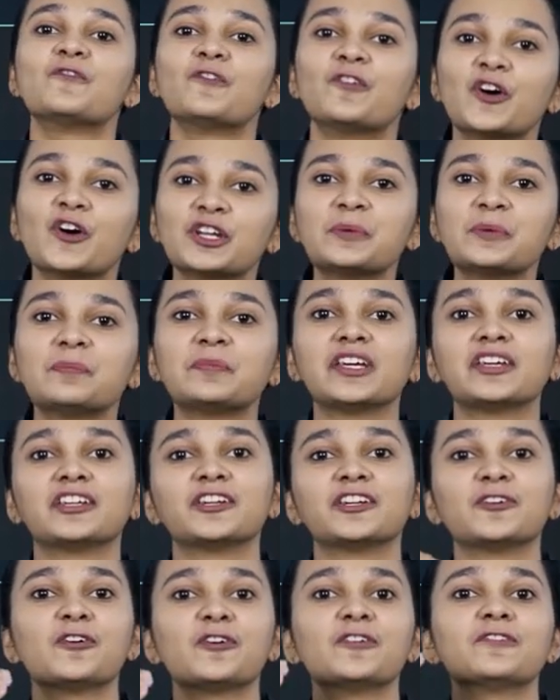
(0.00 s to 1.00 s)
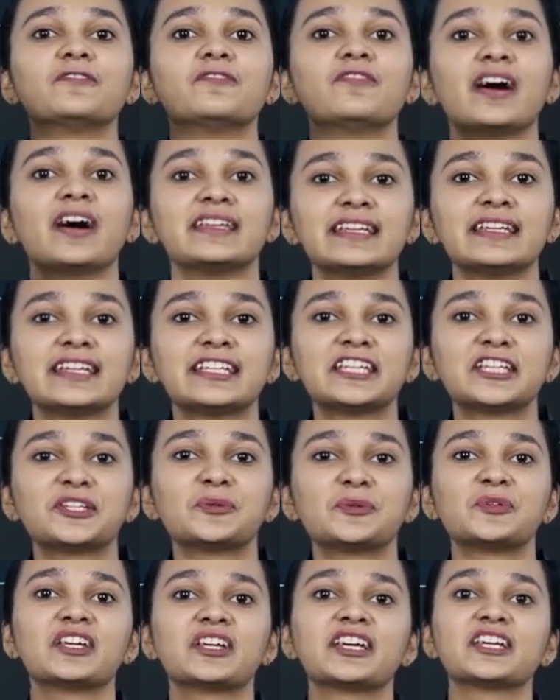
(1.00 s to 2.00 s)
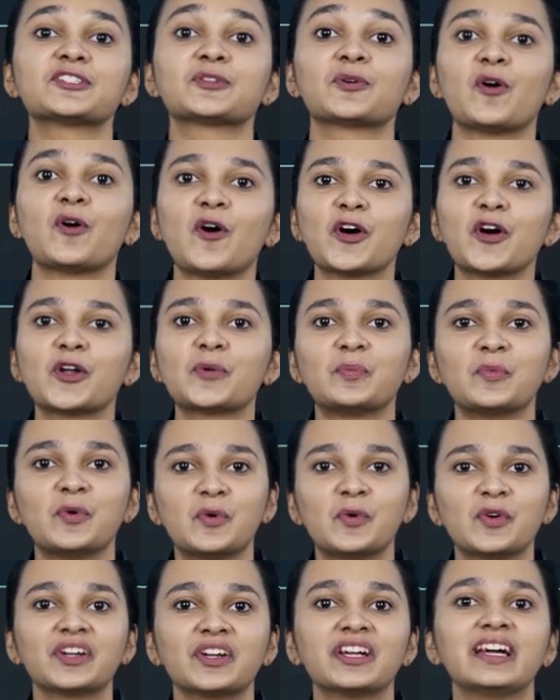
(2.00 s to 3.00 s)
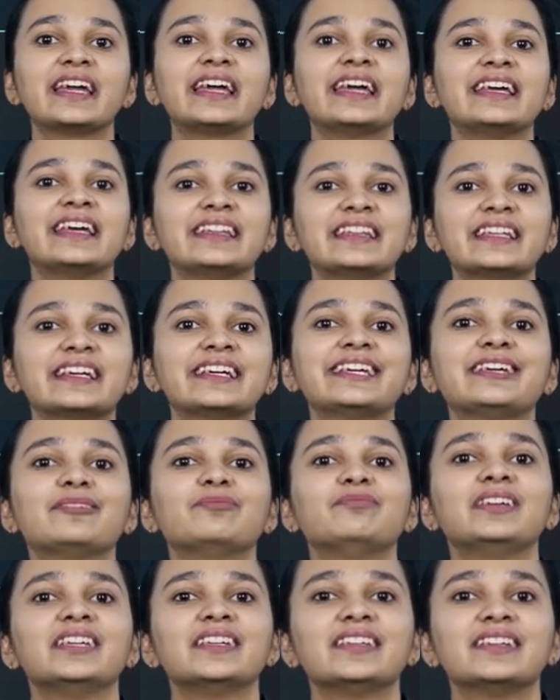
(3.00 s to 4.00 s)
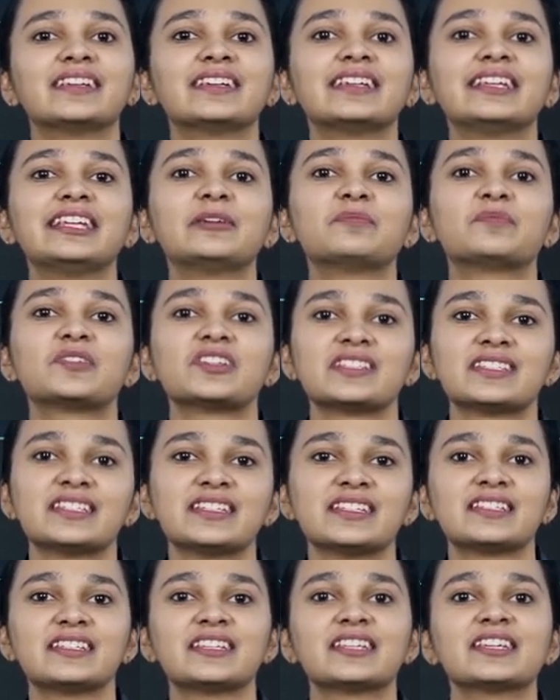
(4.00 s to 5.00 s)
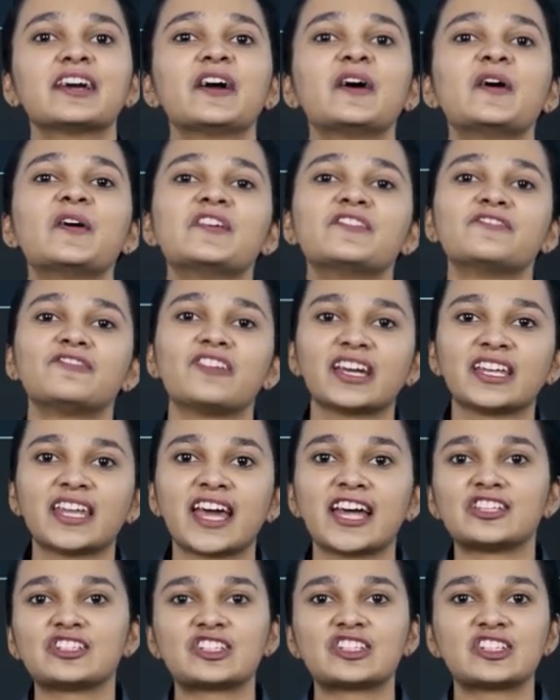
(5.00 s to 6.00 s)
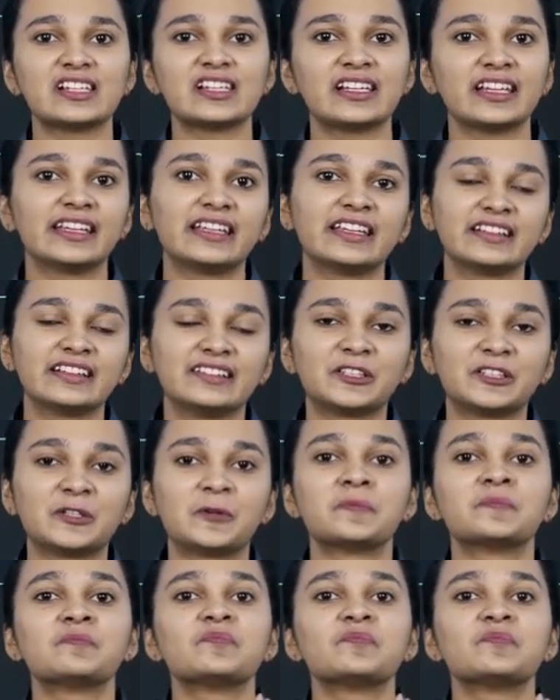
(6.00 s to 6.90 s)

for a period of 182 days or more in the immediately preceding financial year.